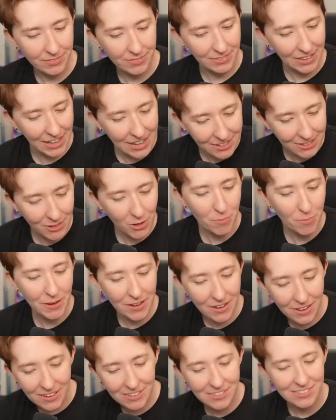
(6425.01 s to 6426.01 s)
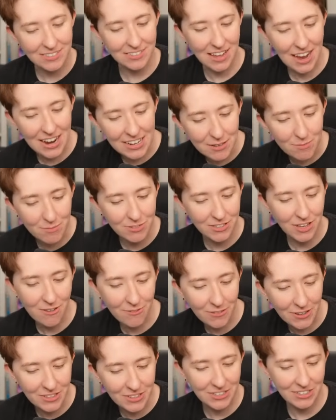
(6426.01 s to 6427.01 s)
Let Lo Binghe slide
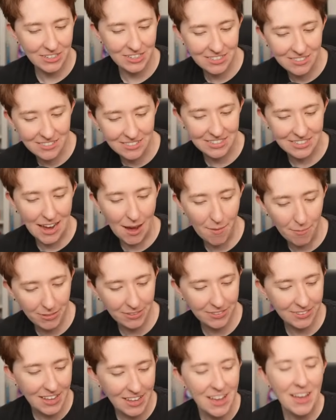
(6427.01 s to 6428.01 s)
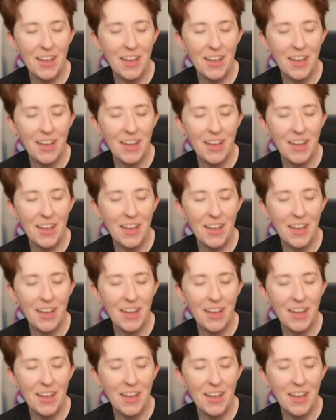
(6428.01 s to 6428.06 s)
himself into his depths.